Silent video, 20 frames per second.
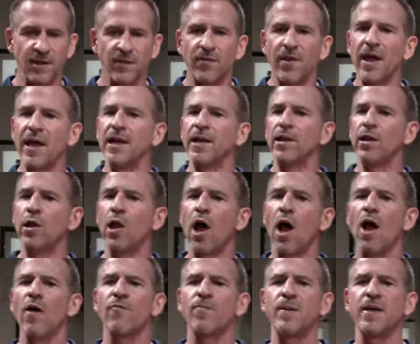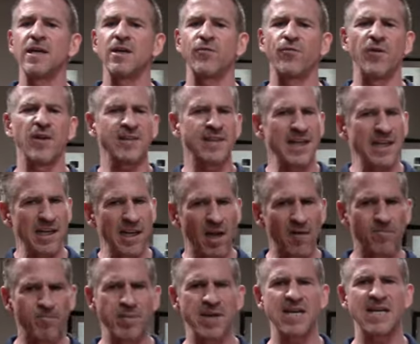They love being fit, they
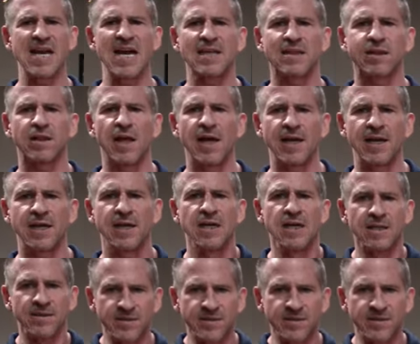love being athletic.